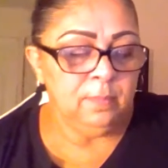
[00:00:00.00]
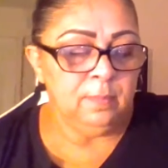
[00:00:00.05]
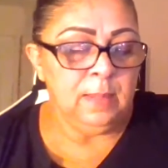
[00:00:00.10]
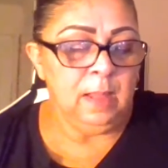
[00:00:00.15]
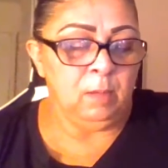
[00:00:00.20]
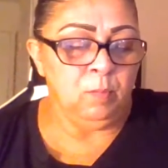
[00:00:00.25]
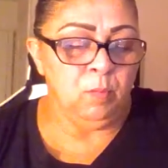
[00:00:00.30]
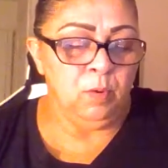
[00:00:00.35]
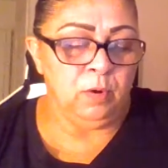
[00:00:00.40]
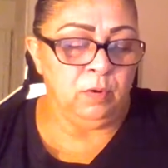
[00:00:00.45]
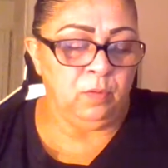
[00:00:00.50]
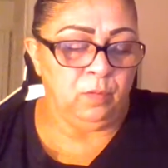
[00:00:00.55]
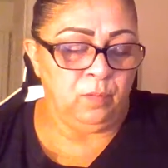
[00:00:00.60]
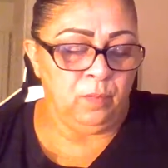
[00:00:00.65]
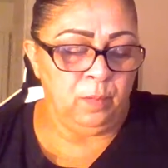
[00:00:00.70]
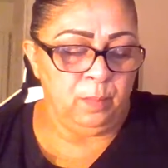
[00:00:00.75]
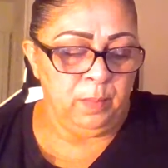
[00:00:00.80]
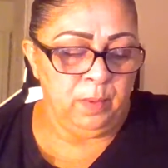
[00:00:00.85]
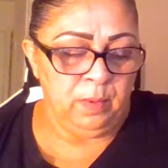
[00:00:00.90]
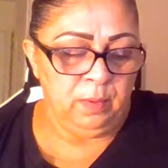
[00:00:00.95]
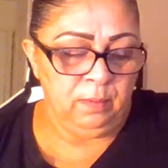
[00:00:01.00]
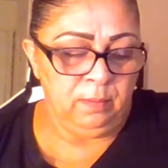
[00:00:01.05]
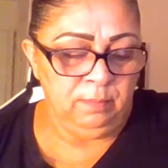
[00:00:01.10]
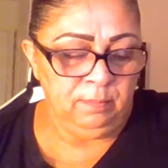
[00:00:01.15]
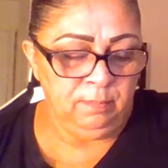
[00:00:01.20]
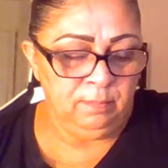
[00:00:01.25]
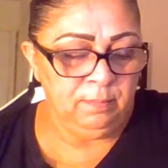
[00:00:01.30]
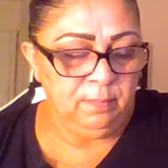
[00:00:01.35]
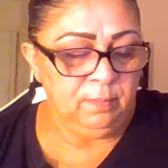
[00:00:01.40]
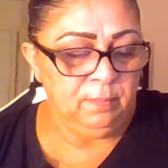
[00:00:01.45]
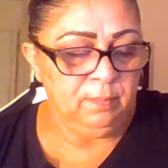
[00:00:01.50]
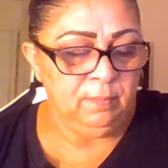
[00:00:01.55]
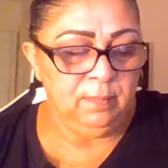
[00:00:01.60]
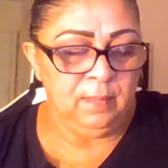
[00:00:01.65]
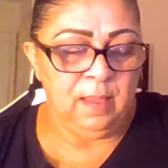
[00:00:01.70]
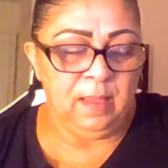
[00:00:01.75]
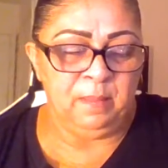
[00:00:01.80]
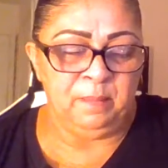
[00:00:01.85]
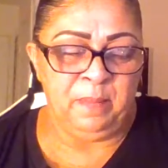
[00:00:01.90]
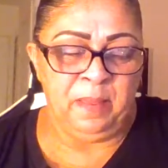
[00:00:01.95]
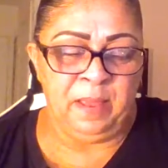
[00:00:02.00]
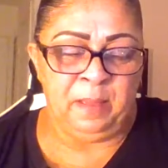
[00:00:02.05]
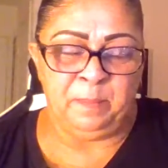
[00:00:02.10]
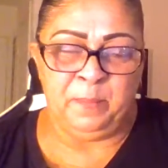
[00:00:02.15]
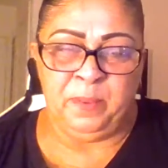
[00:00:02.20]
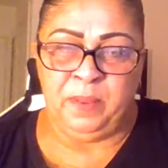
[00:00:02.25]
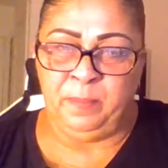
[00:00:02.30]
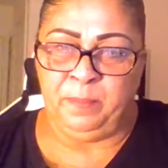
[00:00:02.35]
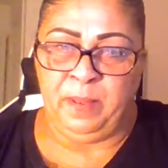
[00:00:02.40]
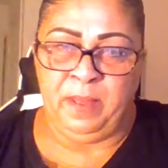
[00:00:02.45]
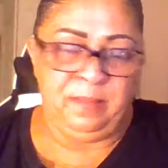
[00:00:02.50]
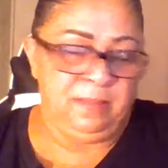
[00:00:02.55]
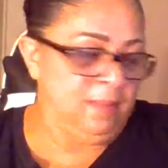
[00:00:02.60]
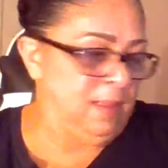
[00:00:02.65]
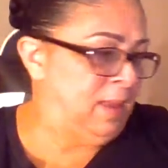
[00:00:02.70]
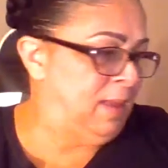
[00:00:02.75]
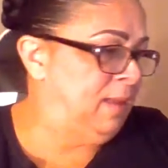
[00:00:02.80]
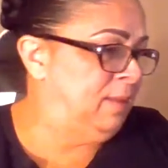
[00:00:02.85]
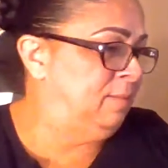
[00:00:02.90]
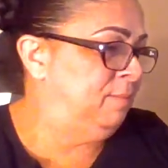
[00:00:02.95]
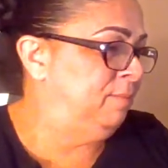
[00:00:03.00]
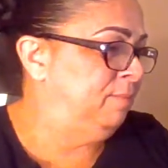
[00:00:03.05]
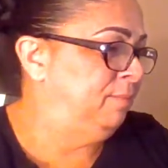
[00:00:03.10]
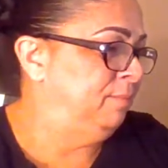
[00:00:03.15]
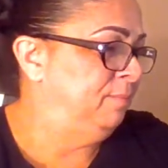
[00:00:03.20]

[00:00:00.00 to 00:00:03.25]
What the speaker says: That works for me. I'm happy about that.